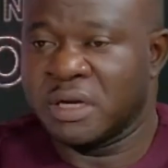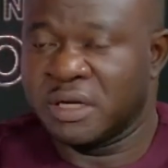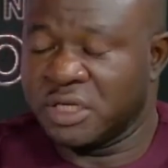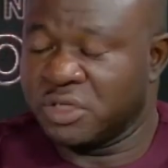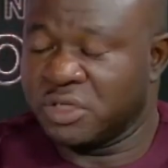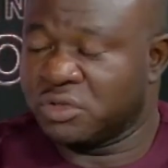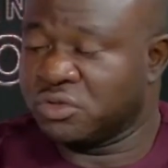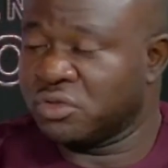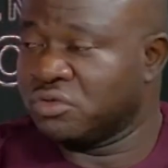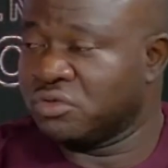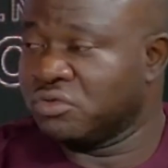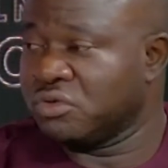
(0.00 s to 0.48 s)

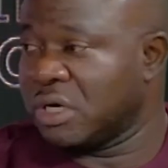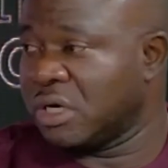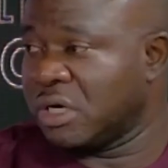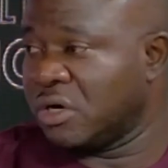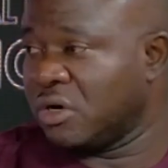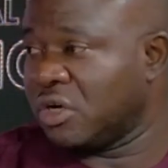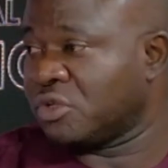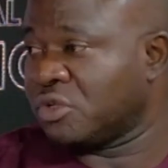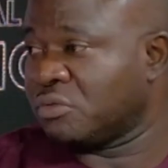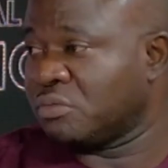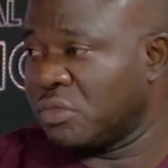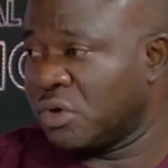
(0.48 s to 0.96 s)
need to do a
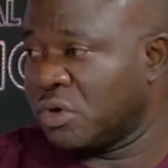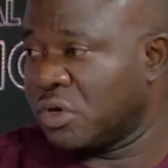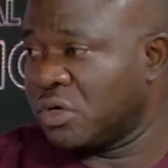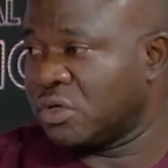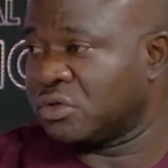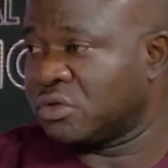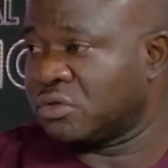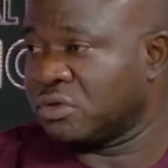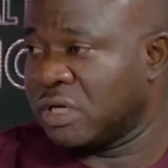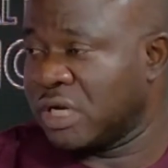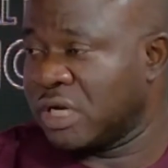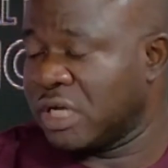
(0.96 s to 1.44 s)
lot
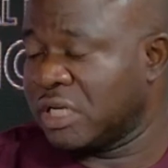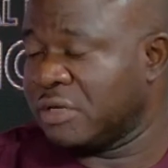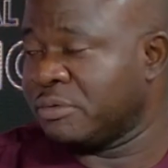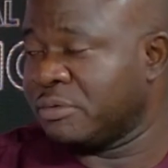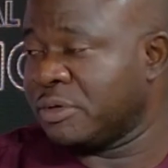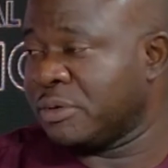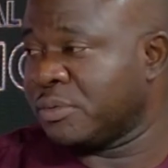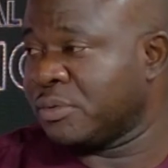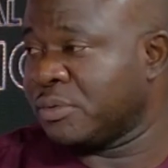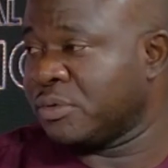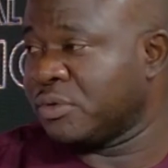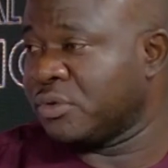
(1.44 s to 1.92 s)
more to let the
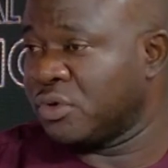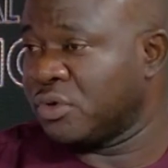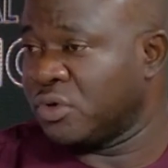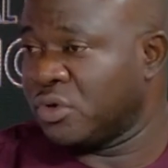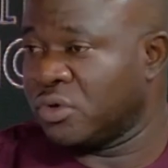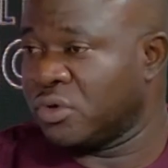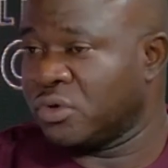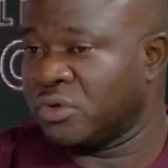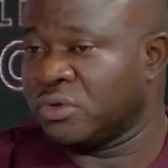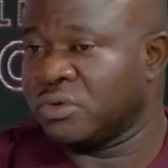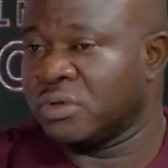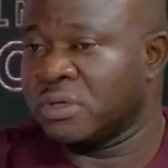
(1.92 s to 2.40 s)
people
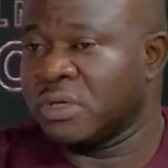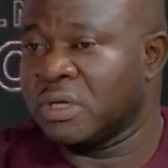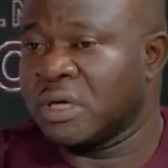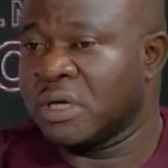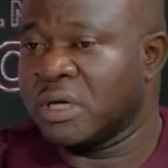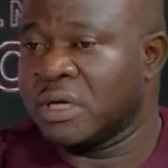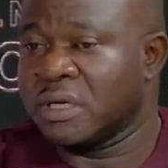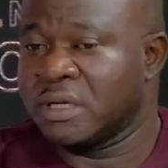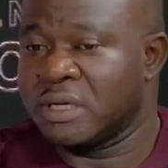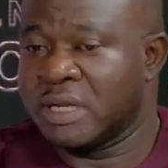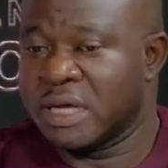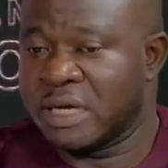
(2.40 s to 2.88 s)
know
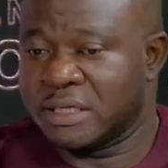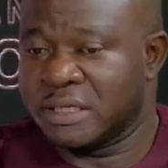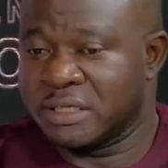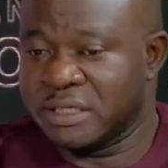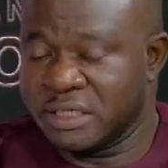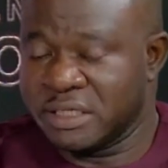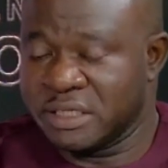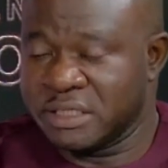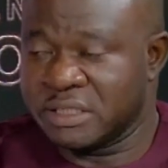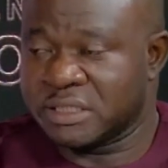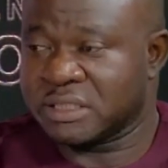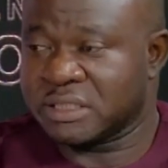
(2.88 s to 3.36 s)

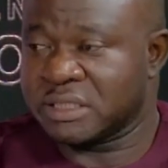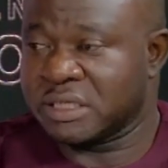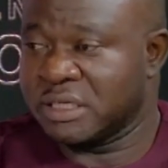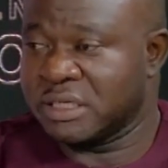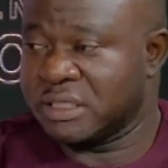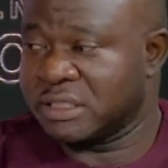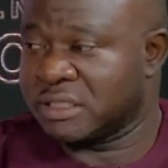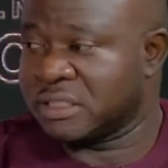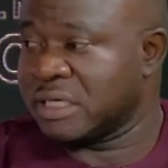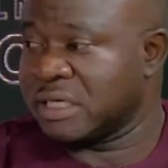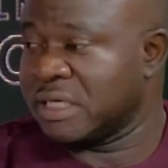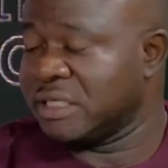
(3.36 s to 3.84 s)
that this
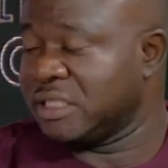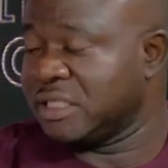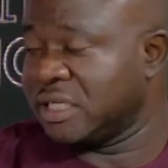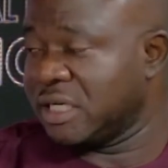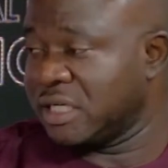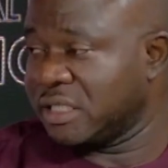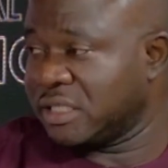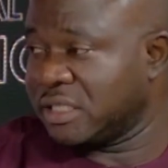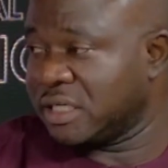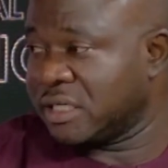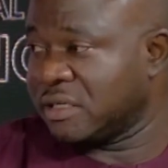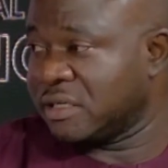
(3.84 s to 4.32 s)
is a
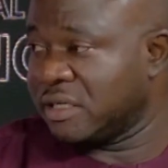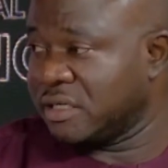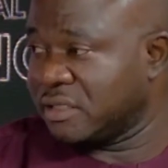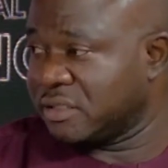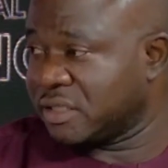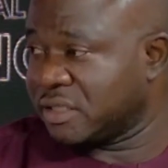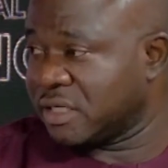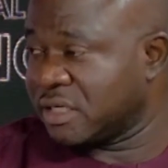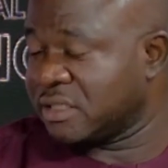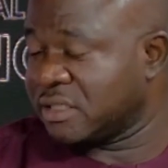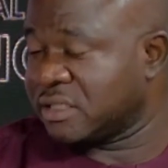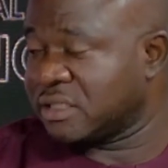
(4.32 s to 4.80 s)
genetic
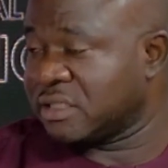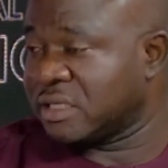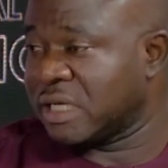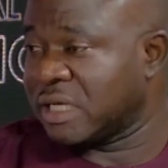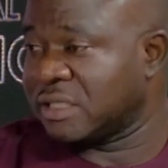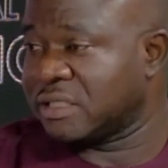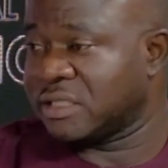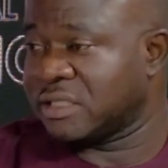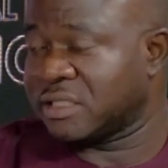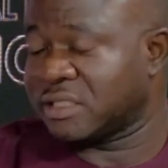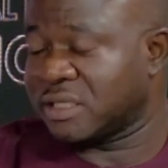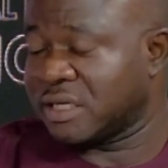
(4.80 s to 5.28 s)
disease
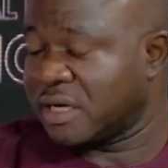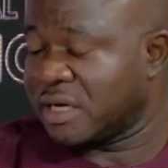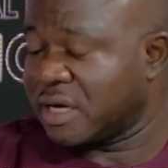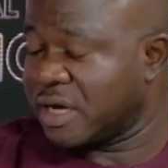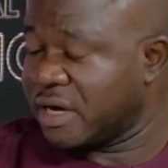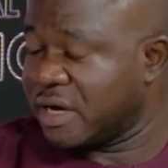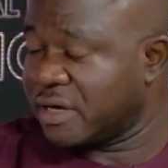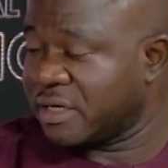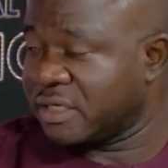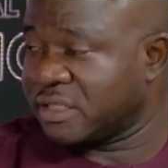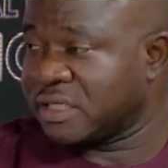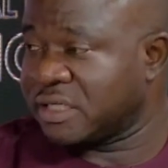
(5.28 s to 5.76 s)
that is
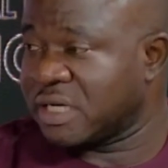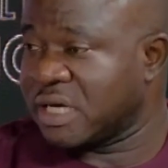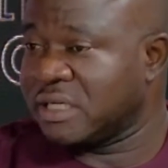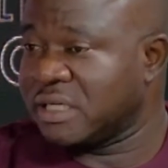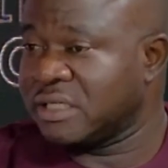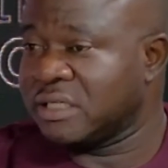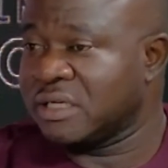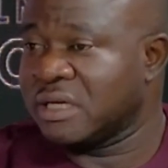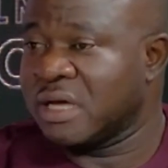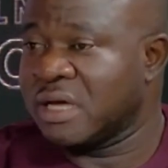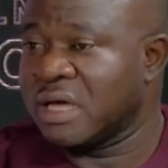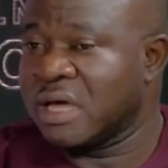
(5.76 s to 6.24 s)

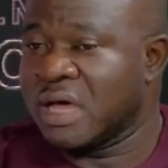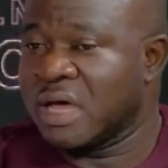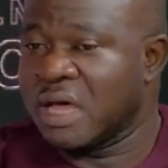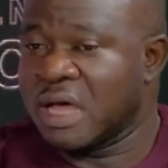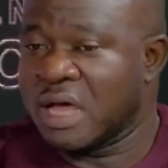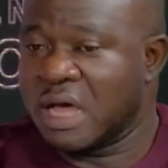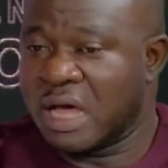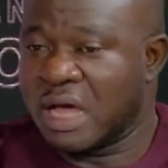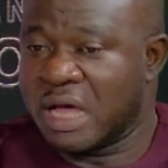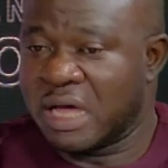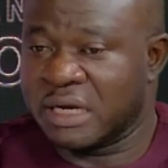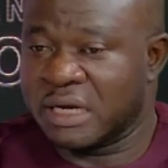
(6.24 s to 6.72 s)
inherited
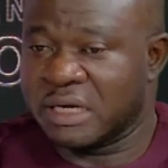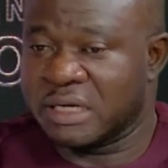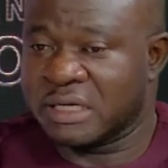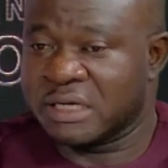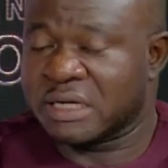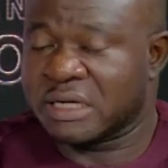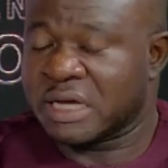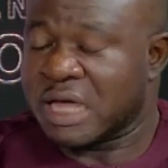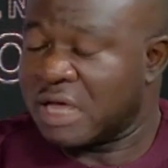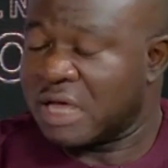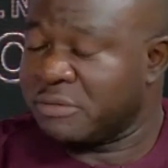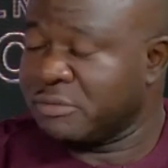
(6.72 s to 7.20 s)

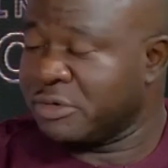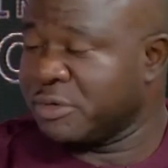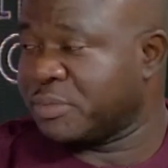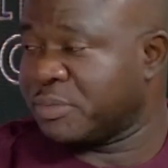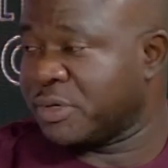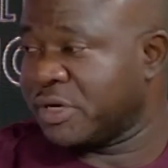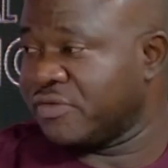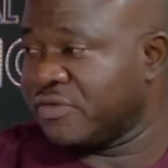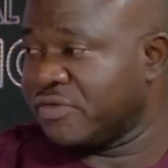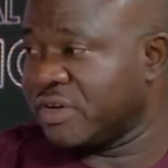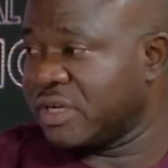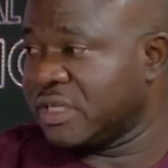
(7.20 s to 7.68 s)
and can be
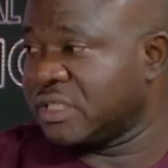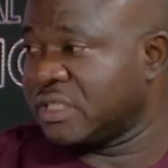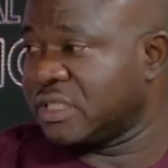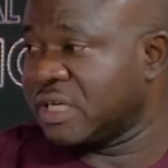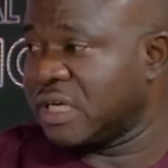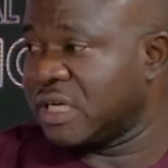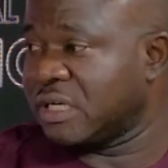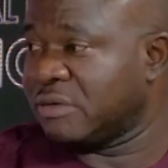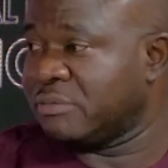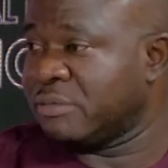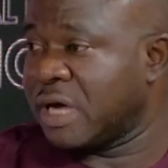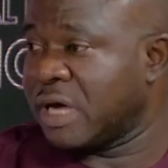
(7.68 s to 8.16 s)

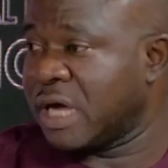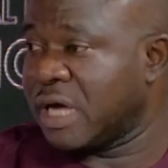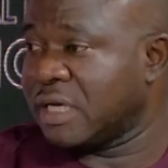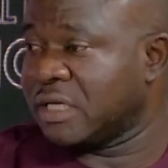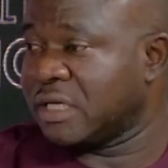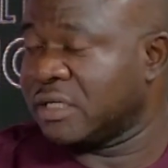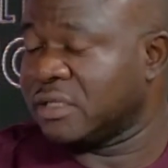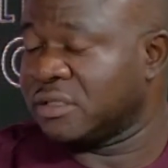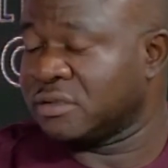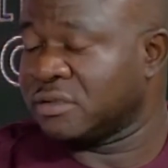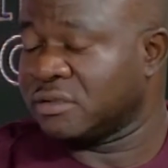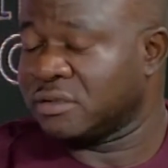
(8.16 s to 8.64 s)
prevented
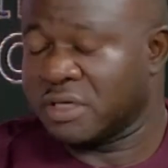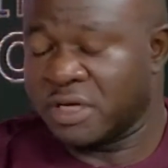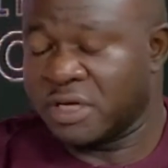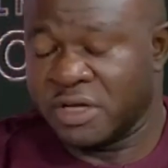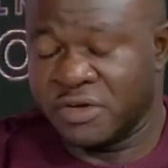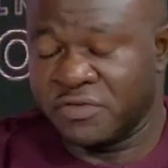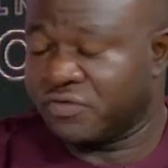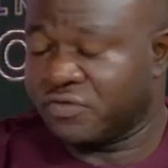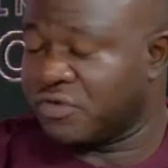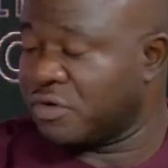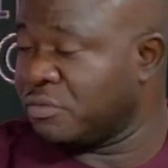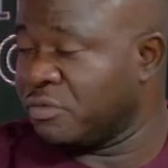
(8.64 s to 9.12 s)
by
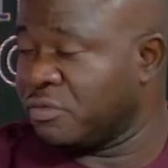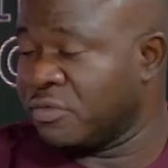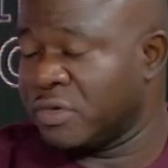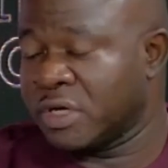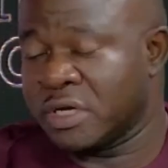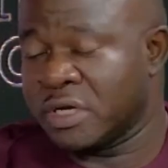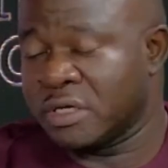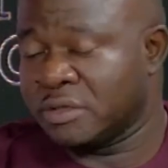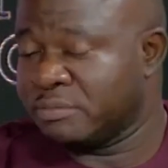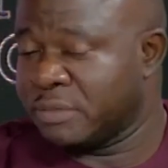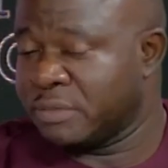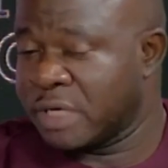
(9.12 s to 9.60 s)
info
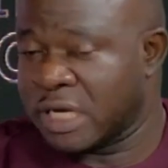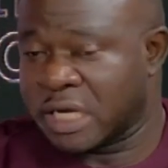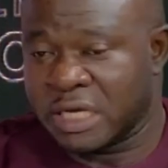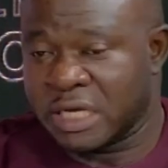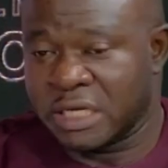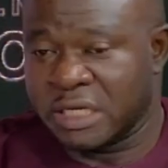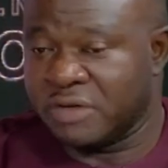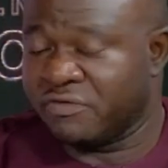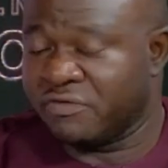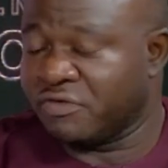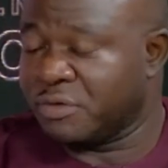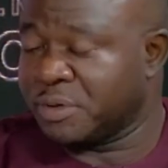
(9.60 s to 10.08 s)

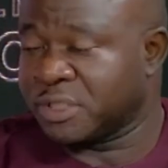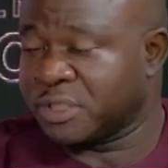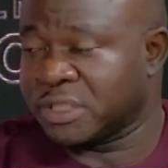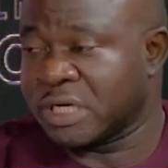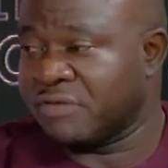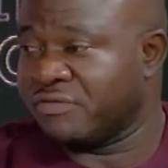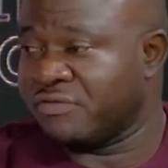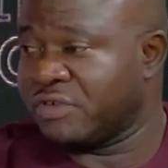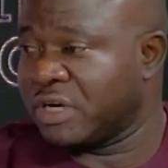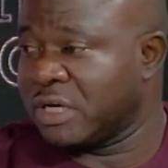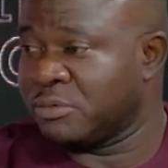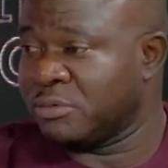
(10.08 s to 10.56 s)
making
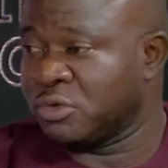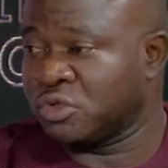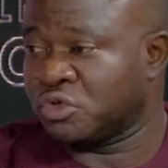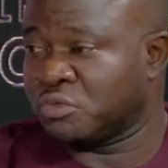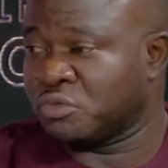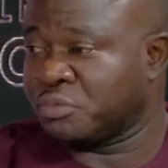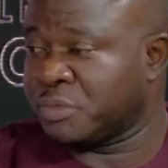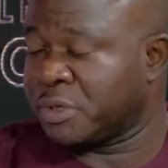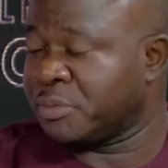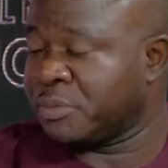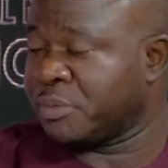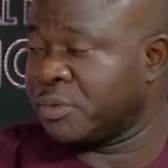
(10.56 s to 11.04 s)
information available
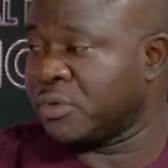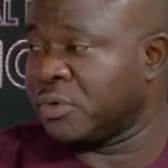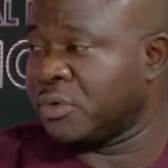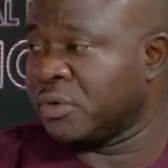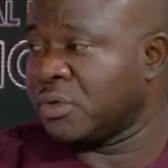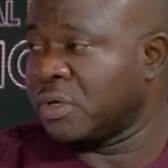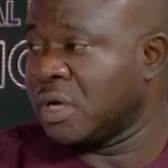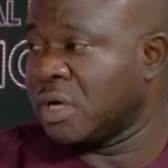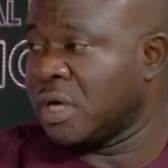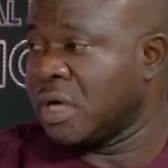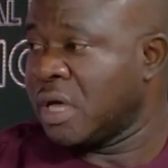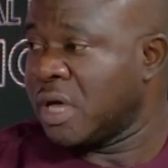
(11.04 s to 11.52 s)
to
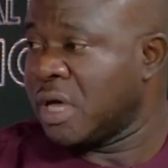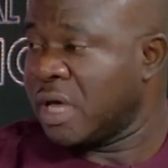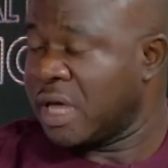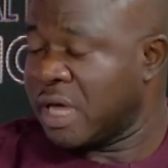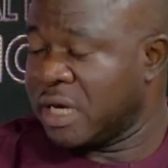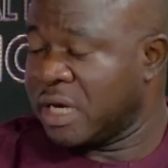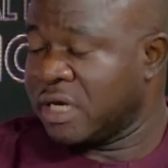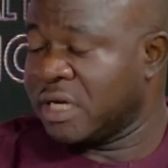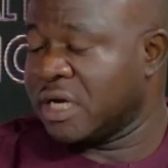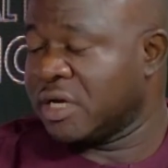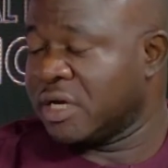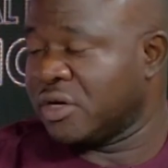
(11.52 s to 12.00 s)
people
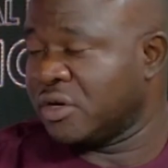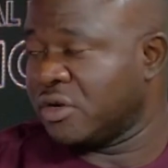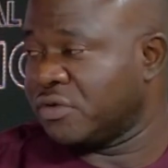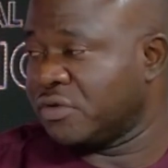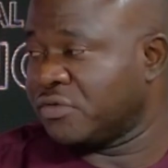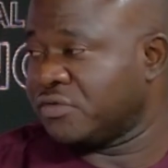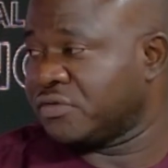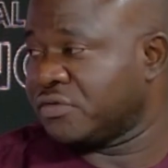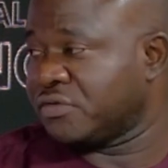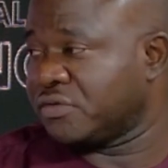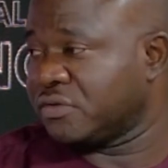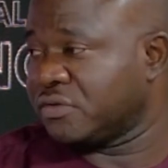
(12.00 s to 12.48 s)
early enough.